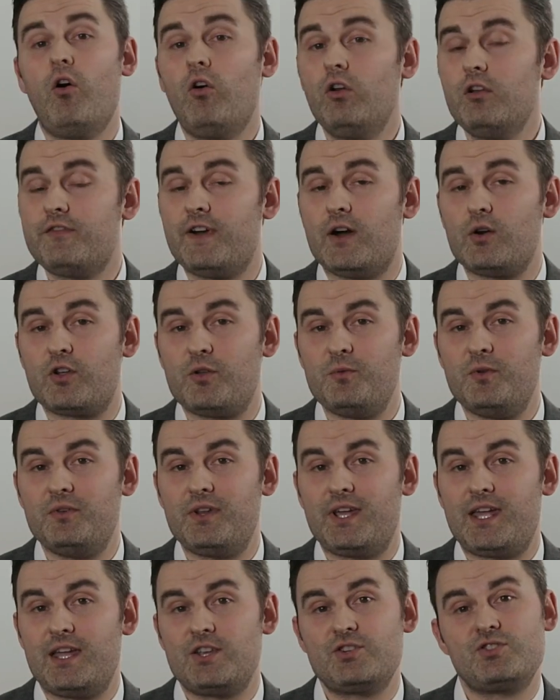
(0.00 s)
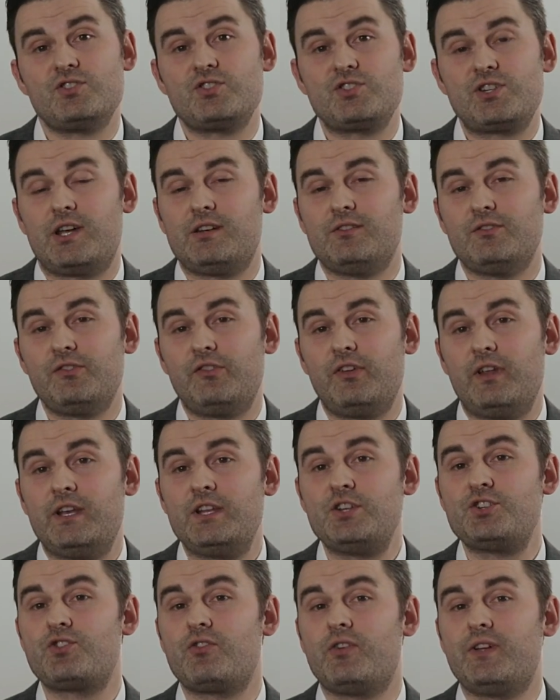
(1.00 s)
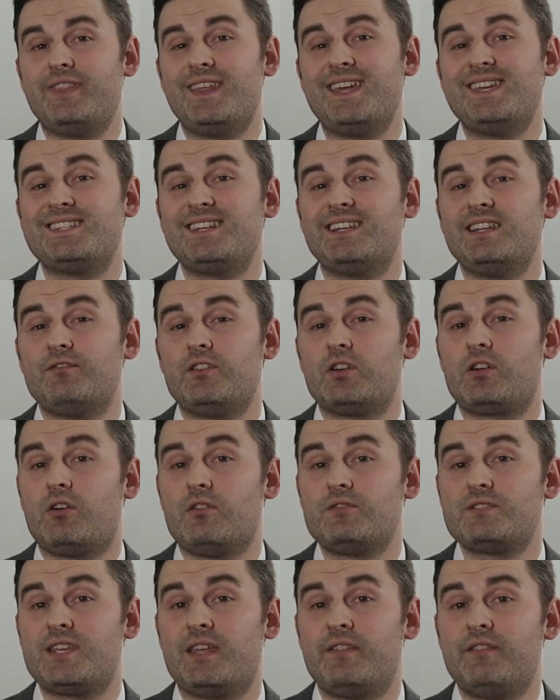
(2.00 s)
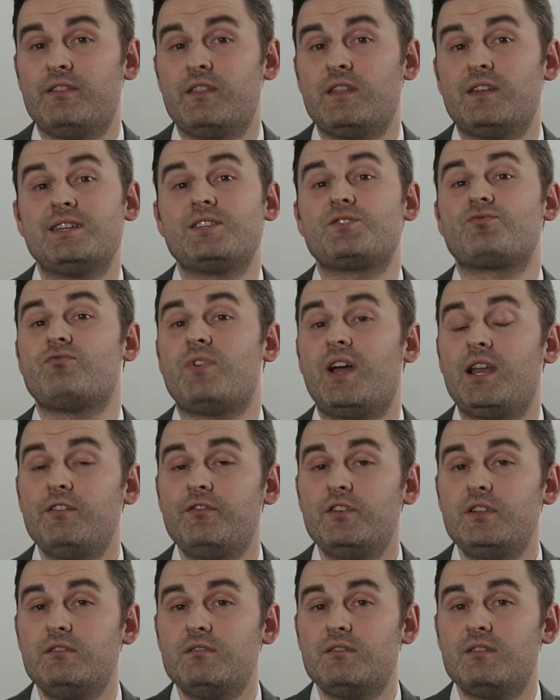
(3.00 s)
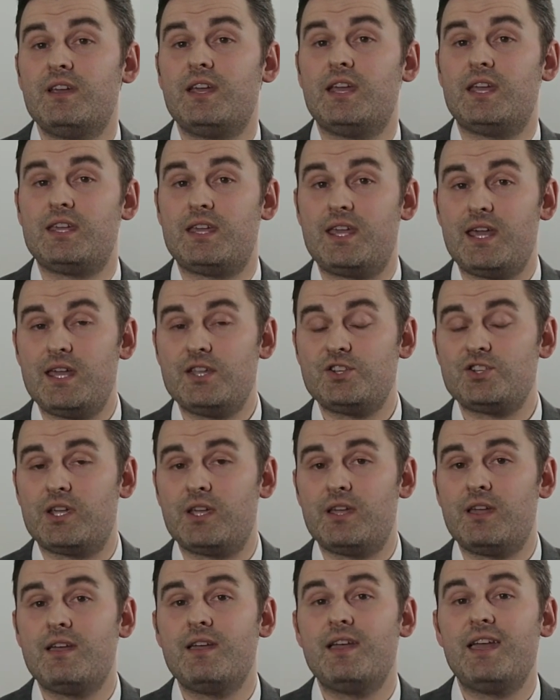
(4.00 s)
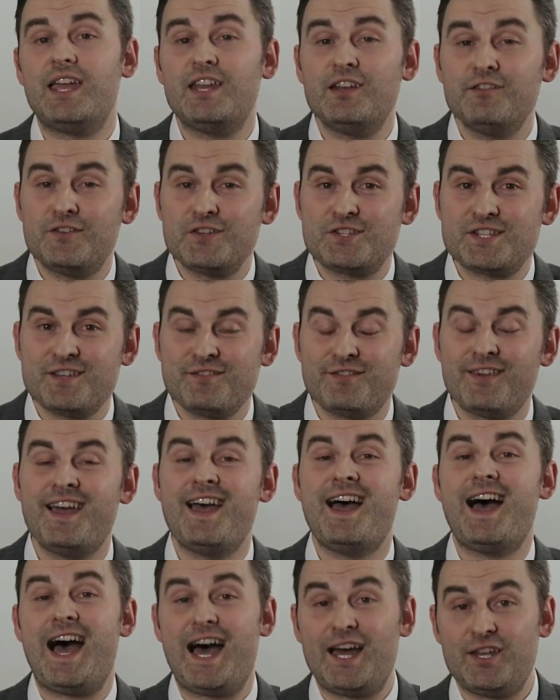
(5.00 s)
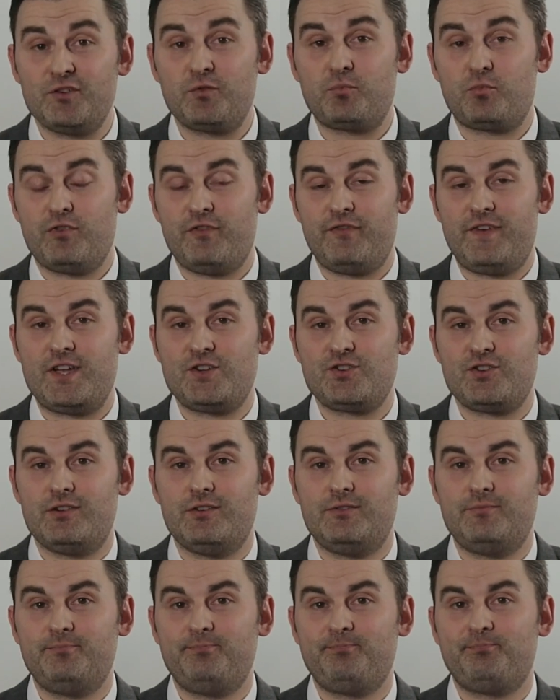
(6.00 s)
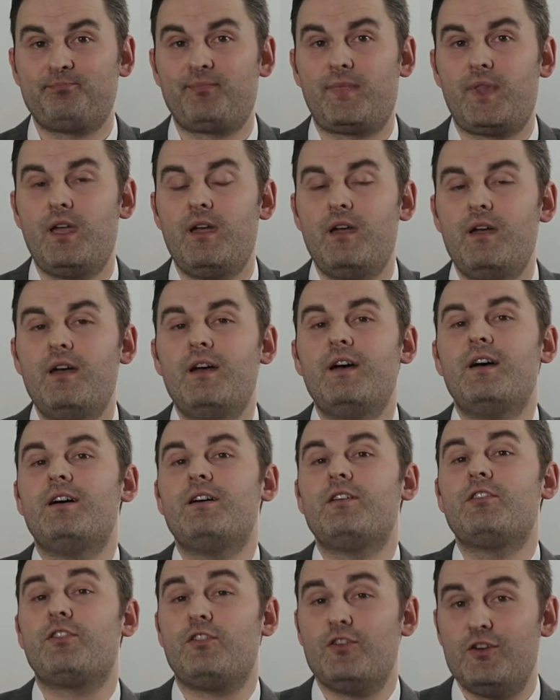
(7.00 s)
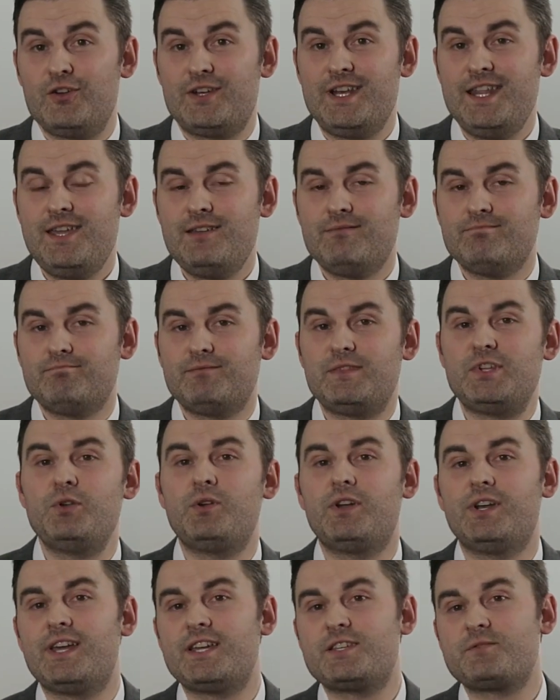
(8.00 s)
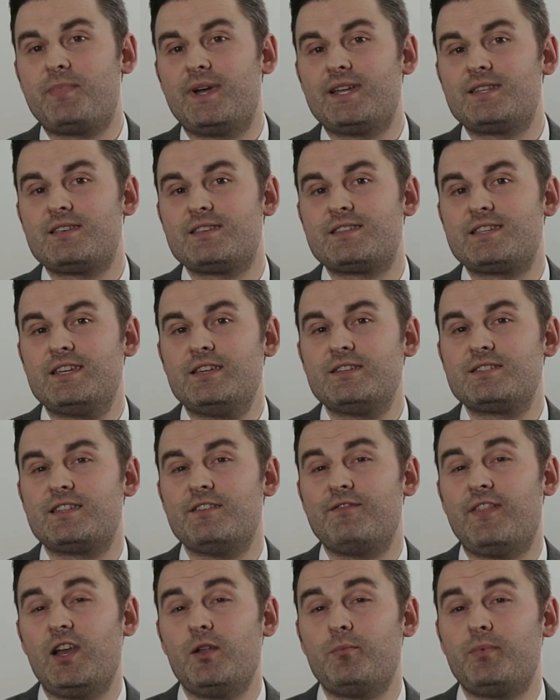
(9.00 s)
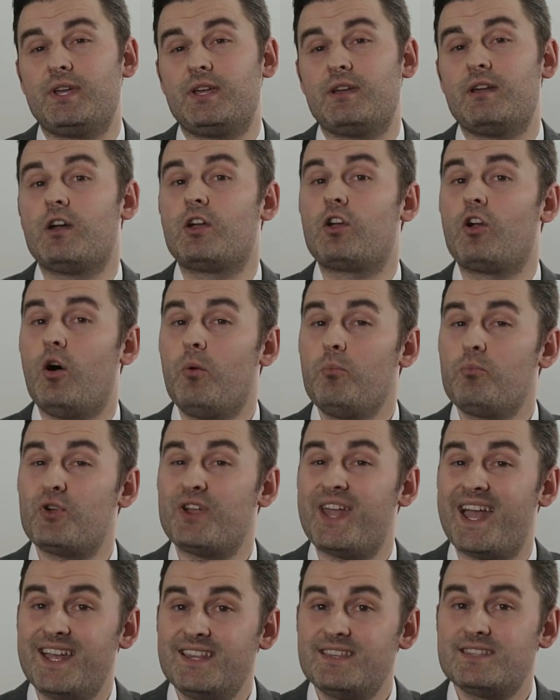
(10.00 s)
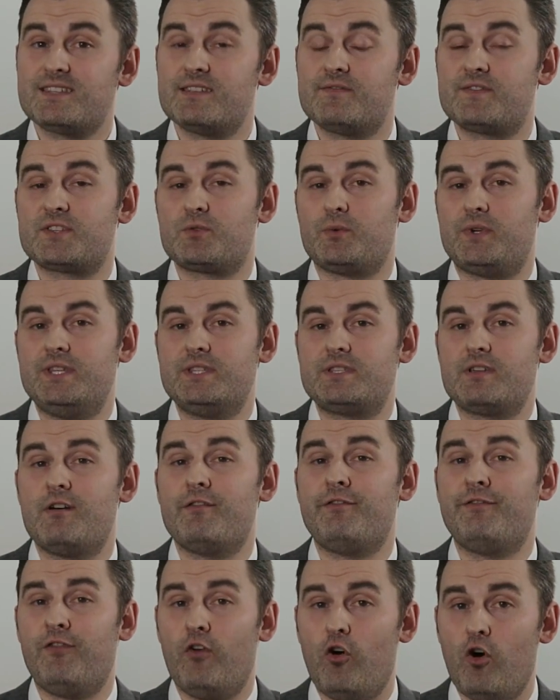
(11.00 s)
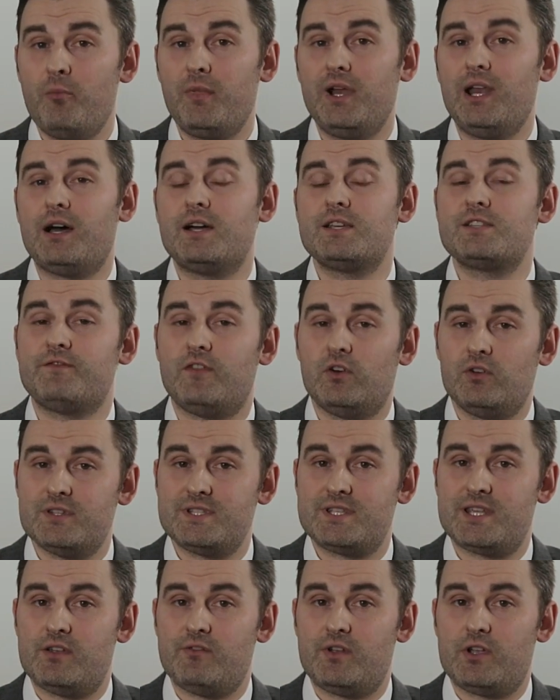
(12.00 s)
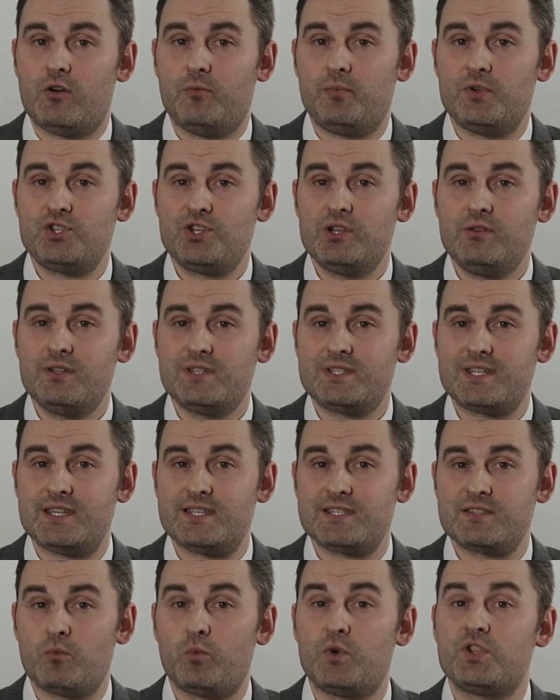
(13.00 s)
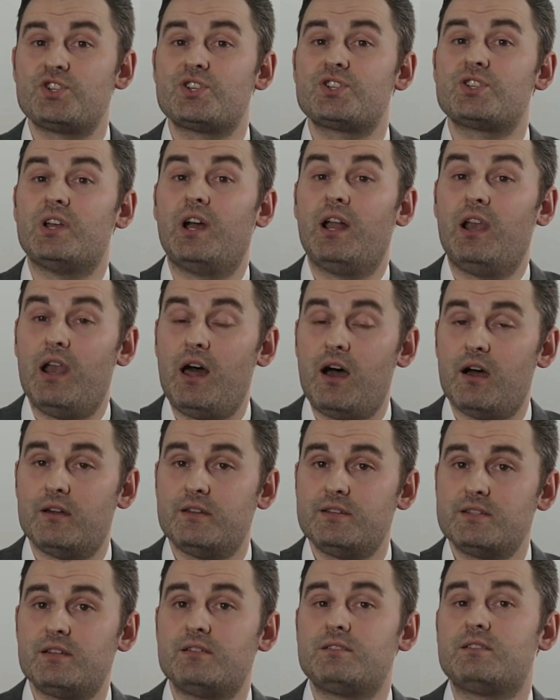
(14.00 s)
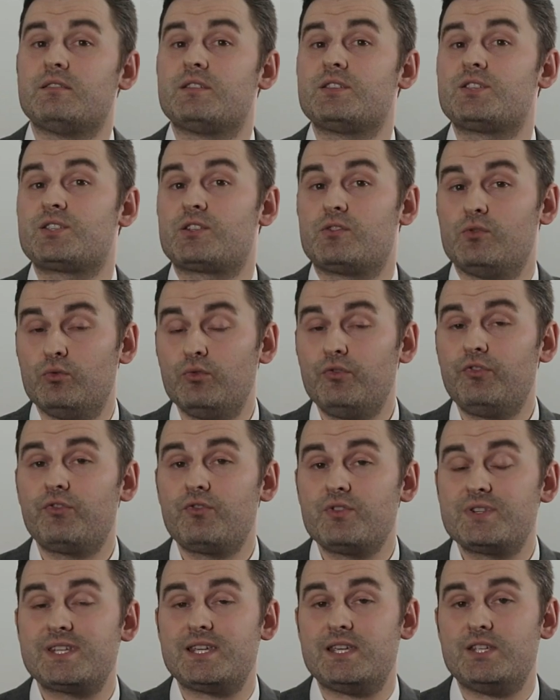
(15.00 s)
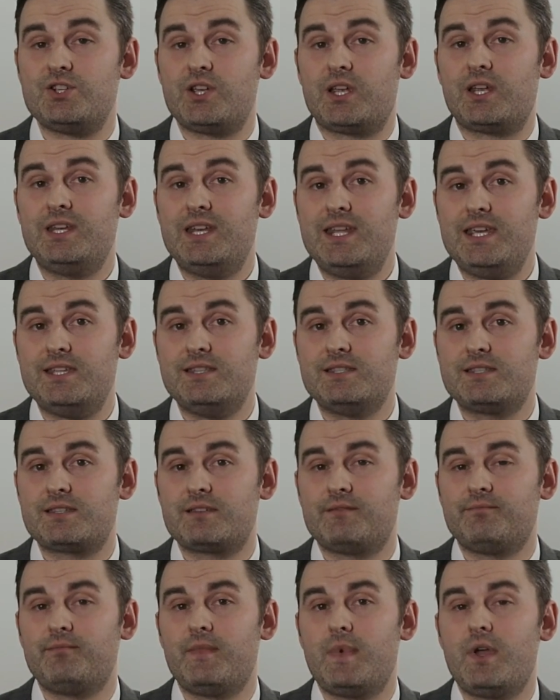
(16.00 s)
all of our communications channels and ensuring they deliver content that is relevant, engaging, innovative, and professional. Thirdly, you can expect to see us developing a comprehensive suite of formalised volunteering opportunities which is aligned to the school's strategic needs.